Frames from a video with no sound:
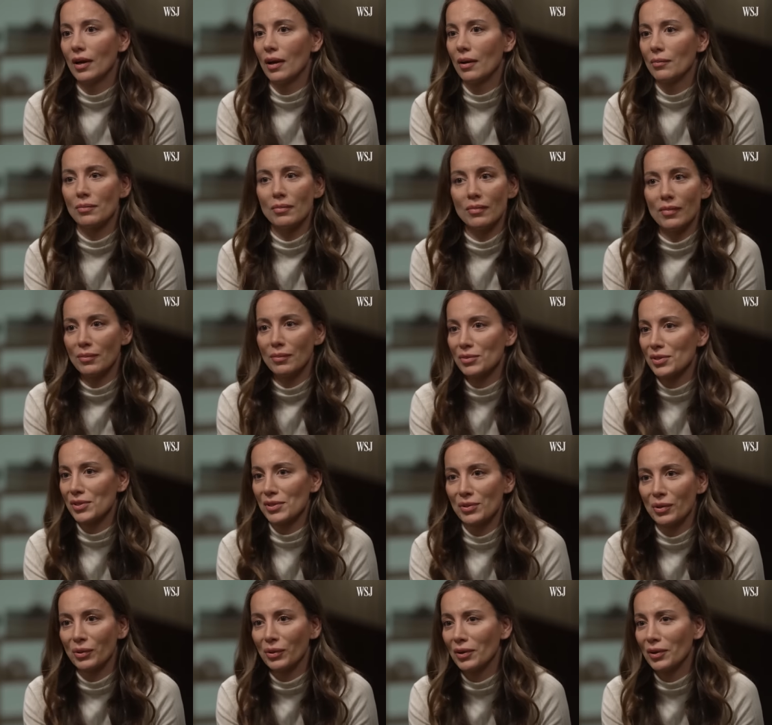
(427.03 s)
I'm, I'm
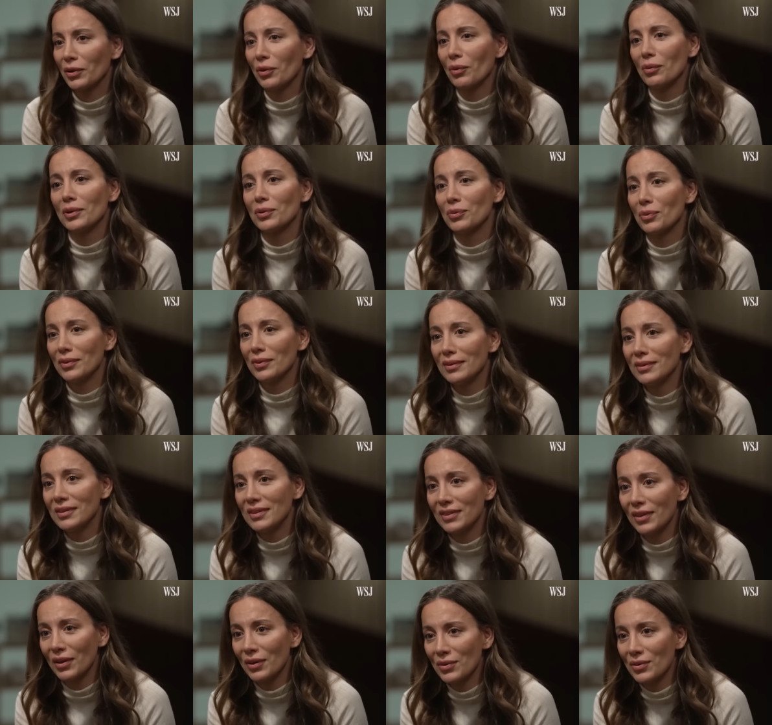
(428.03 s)
just not going to go into the
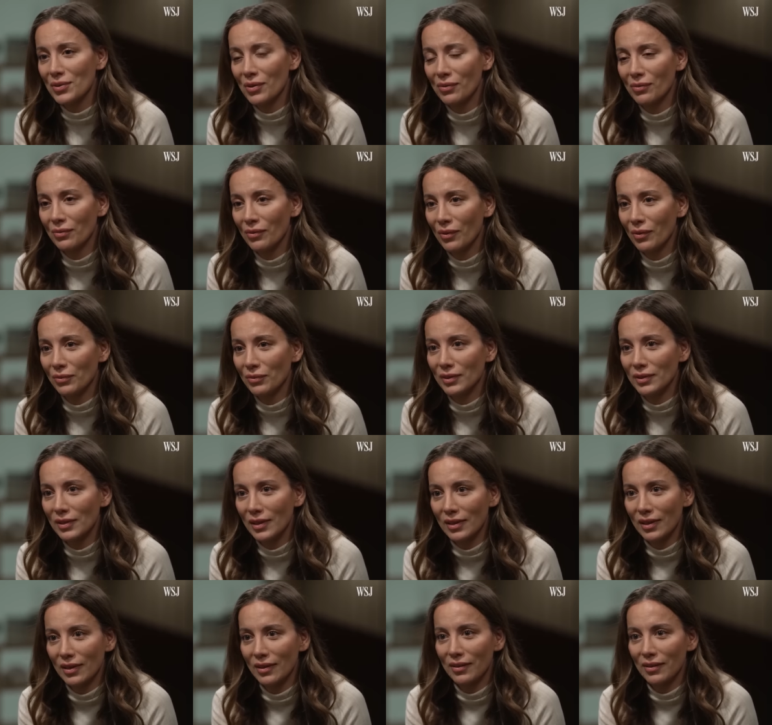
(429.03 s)
details of, of the
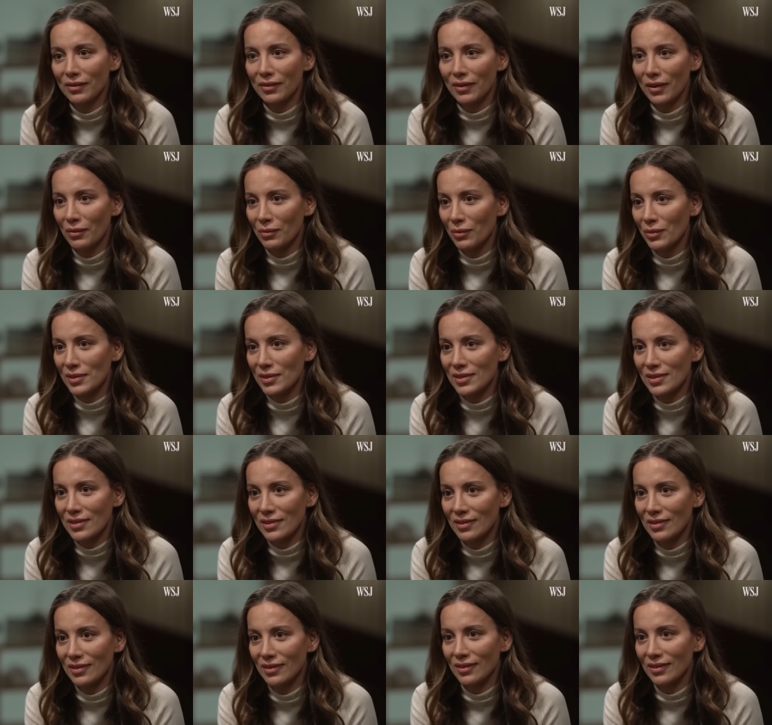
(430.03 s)
data that
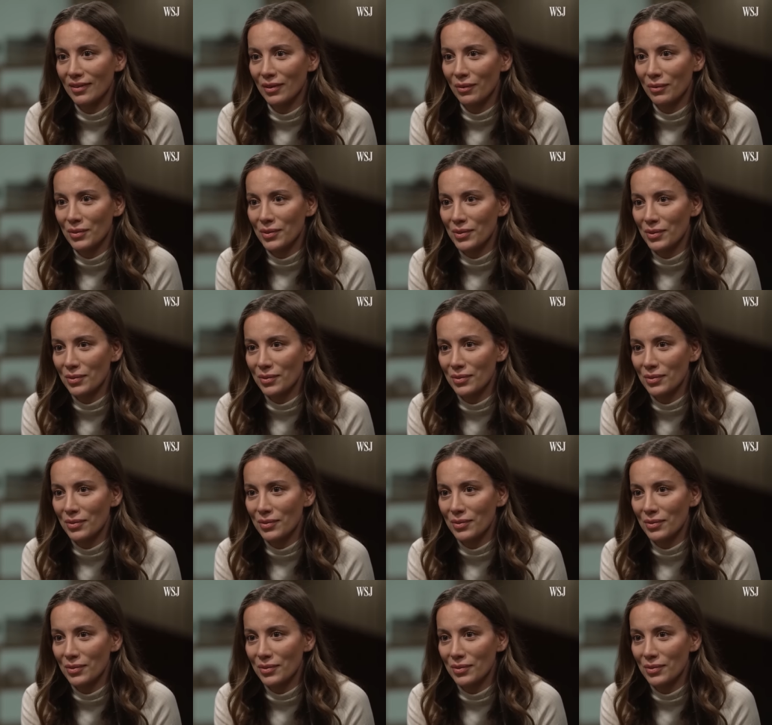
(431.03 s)
was that was